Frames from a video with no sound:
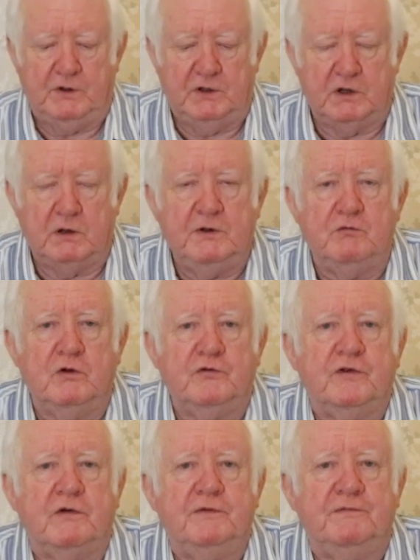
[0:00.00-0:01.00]
You're going to be
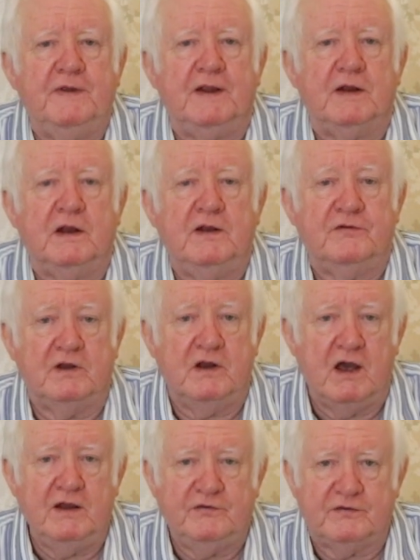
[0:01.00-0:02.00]
rushed off your feet, and it's a
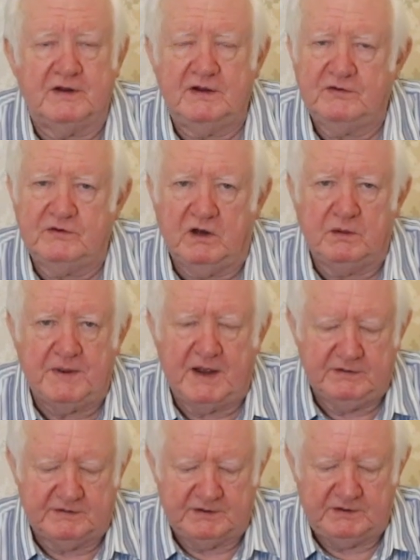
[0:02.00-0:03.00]
nice thing. It's not a
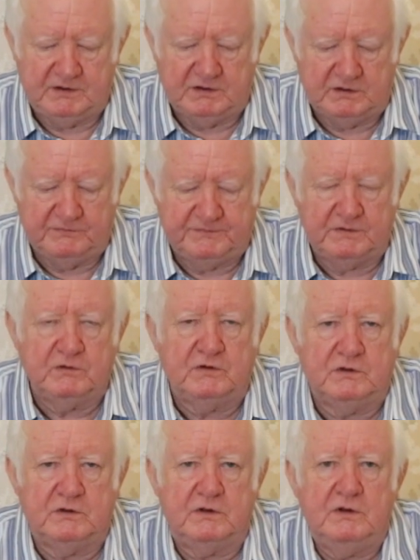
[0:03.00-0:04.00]
bad thing. You're going to feel
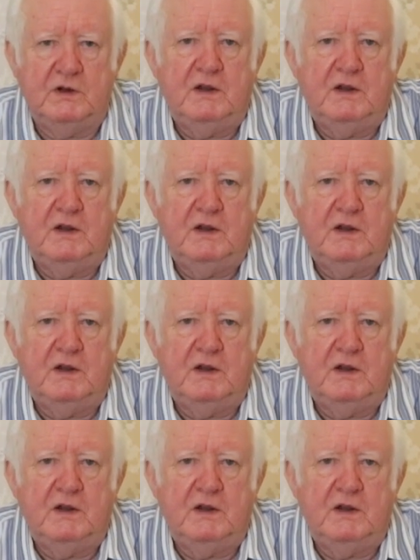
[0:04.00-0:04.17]
good.